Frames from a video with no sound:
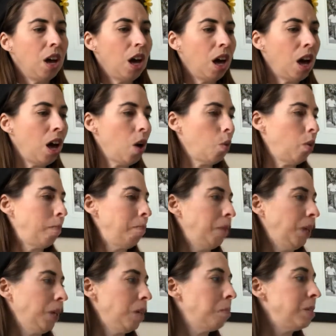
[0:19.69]
Oh,
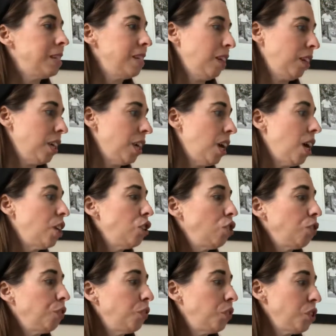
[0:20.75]
Amelia Bedelia,
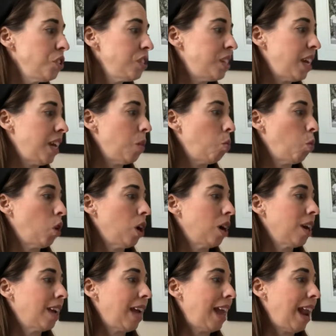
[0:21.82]
your first day at
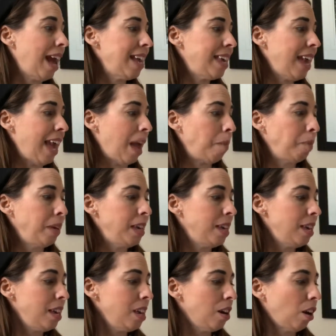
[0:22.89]
work and I can't be
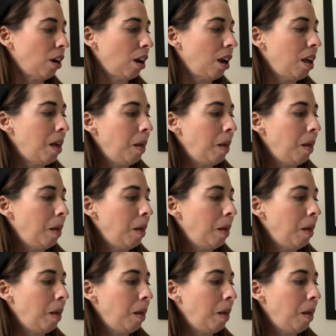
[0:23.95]
here.